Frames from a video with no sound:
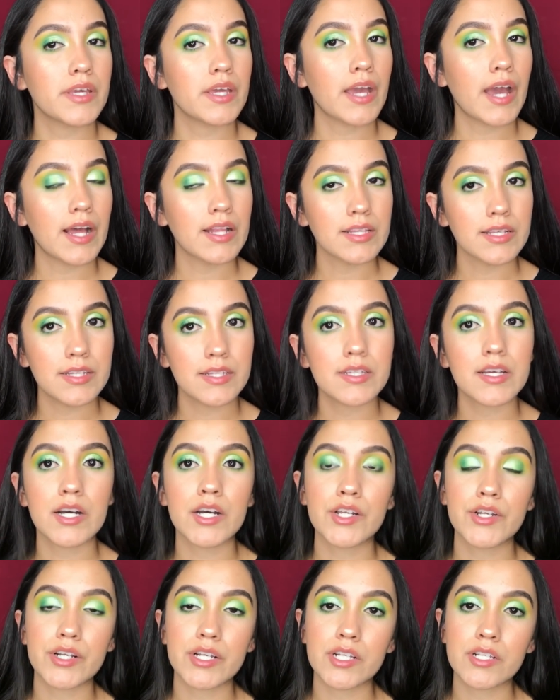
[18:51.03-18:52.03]
at least
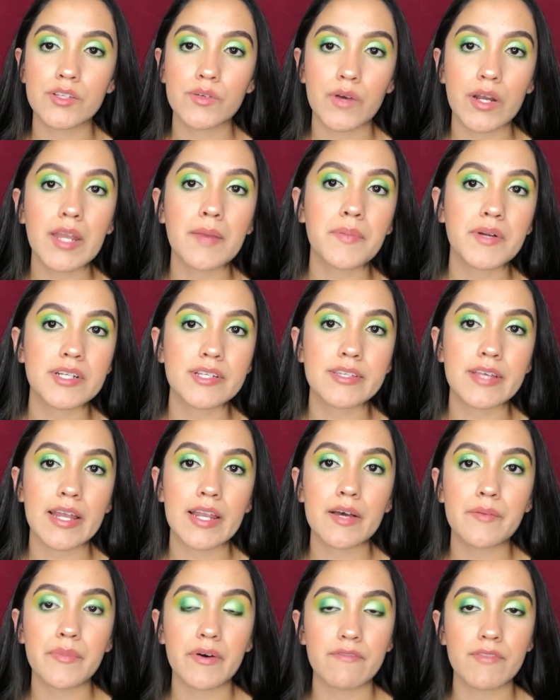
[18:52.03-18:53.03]

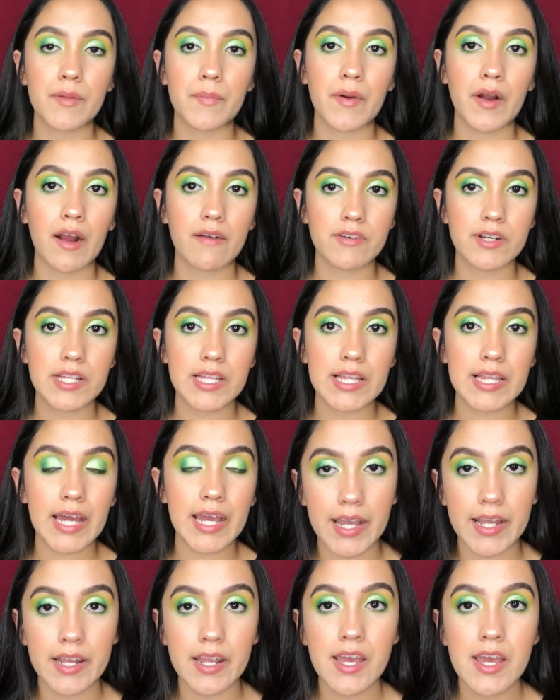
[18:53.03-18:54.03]
120% above the poverty
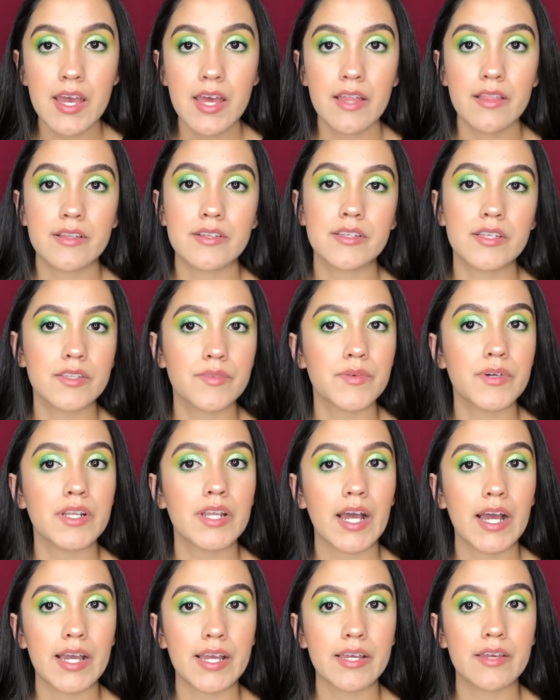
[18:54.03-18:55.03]
line. This is what
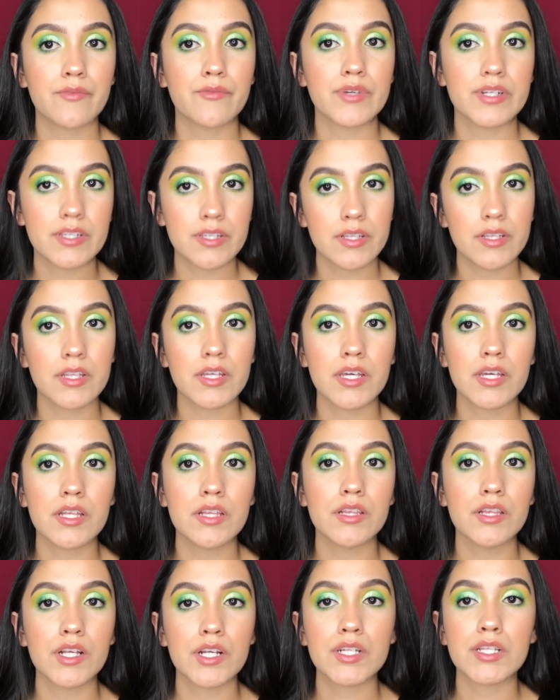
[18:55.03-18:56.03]
I recently
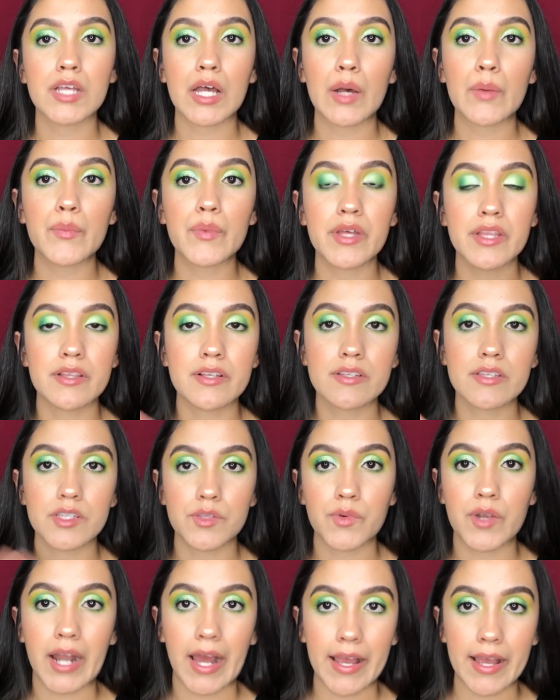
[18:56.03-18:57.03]
looked up, and this is
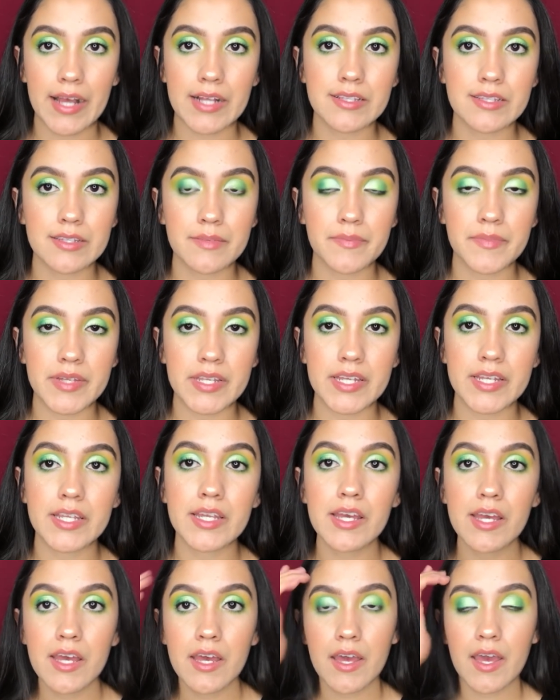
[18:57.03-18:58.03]
what I had submitted,
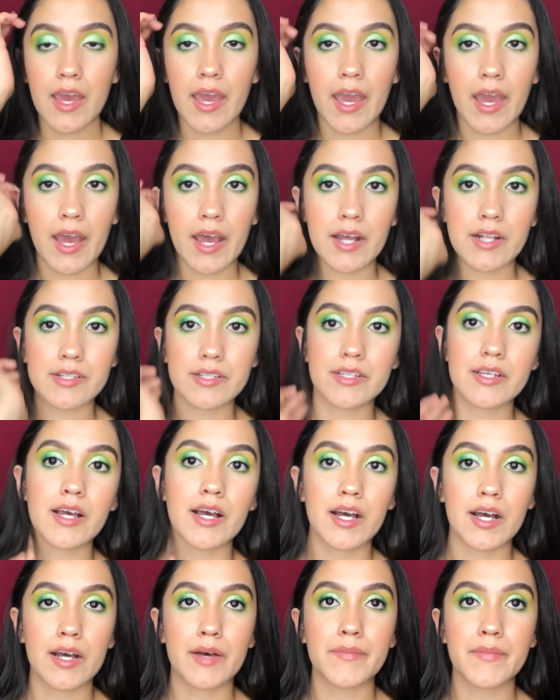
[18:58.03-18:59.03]
and
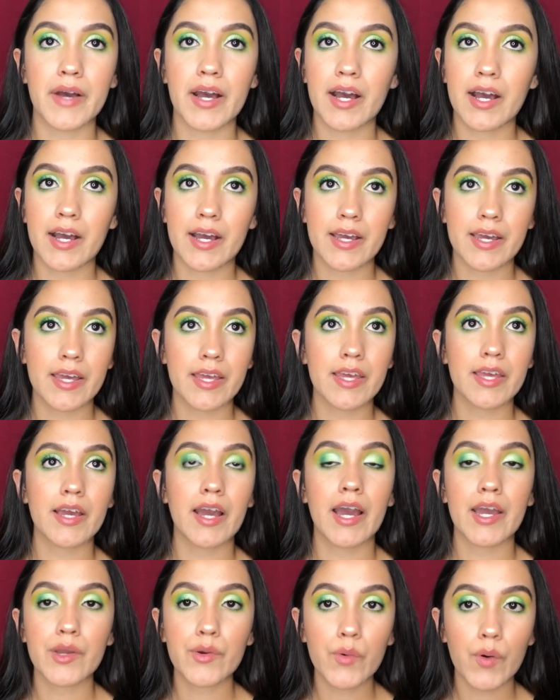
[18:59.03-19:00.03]

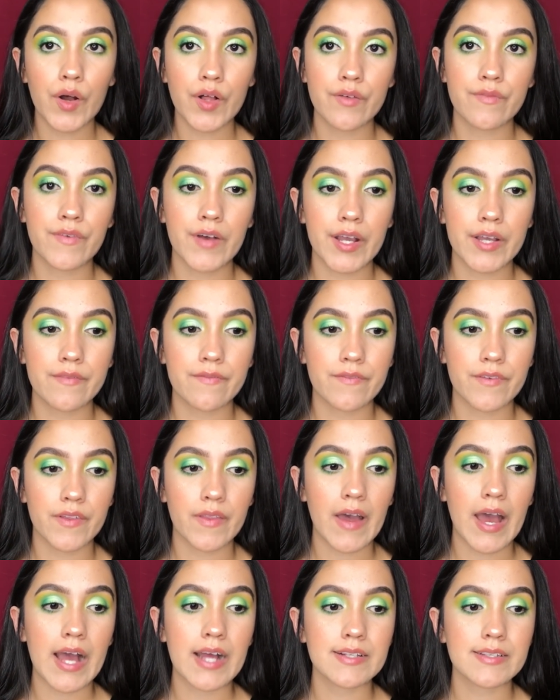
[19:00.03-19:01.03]
I qualified for
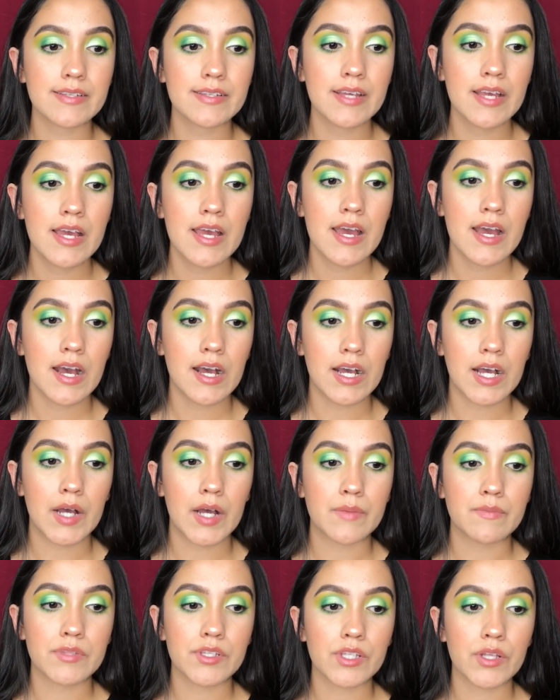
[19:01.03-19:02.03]
that.
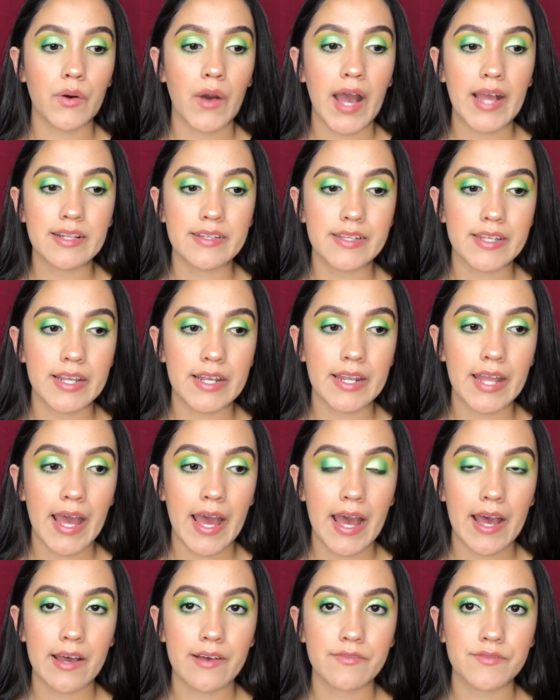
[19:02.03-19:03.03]
So I didn't
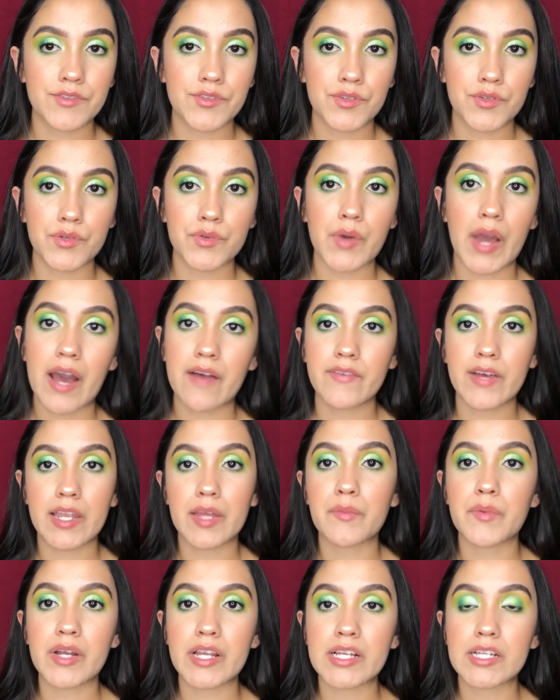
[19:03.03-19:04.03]
have to have
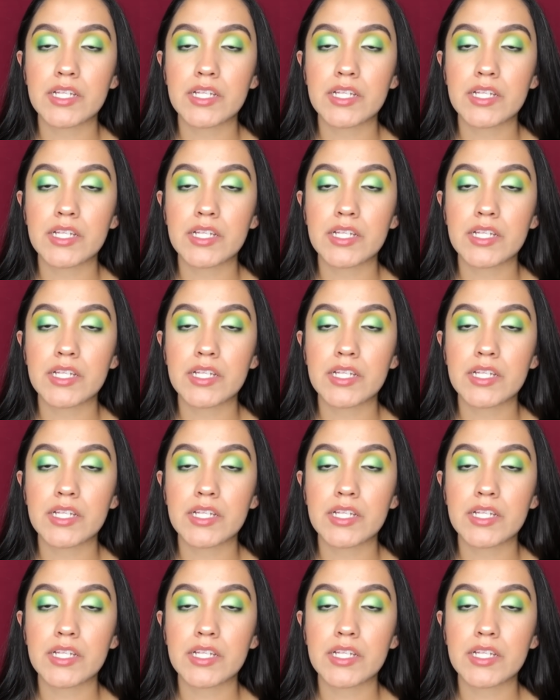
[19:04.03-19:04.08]
anybody